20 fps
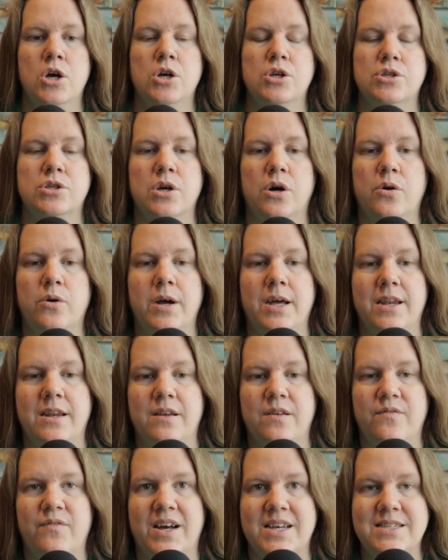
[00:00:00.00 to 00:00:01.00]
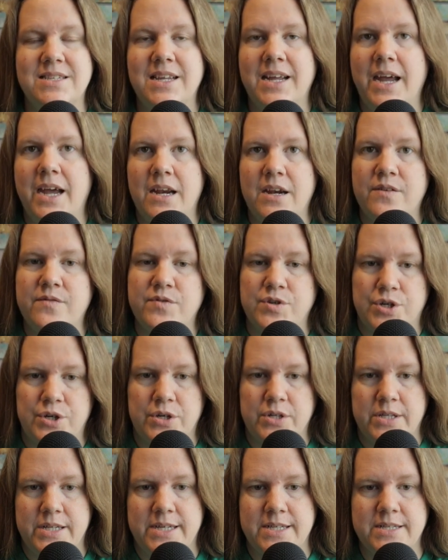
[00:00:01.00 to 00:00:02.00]
So an investigative
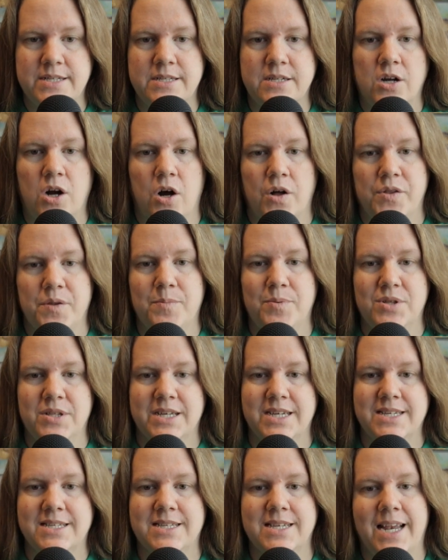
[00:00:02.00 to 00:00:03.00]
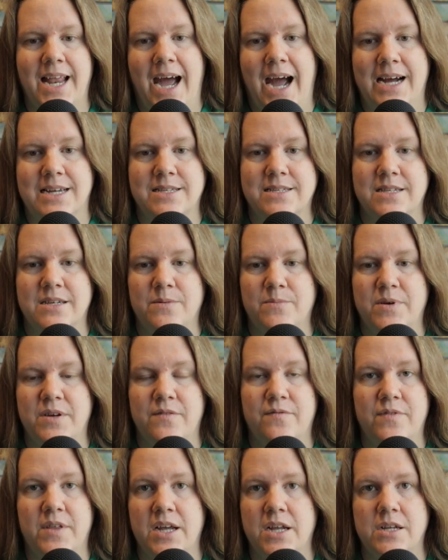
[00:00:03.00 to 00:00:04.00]
journalist called the police and asked them
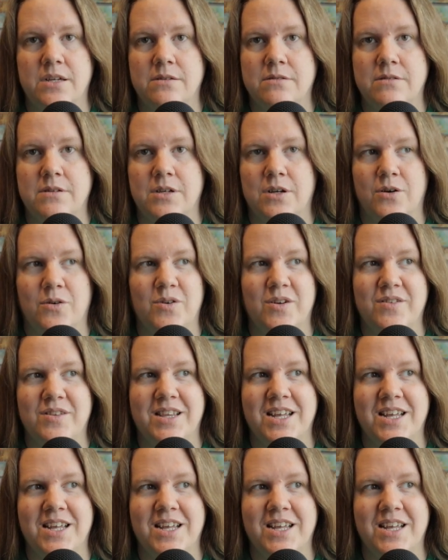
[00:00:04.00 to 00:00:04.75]
if they, you know,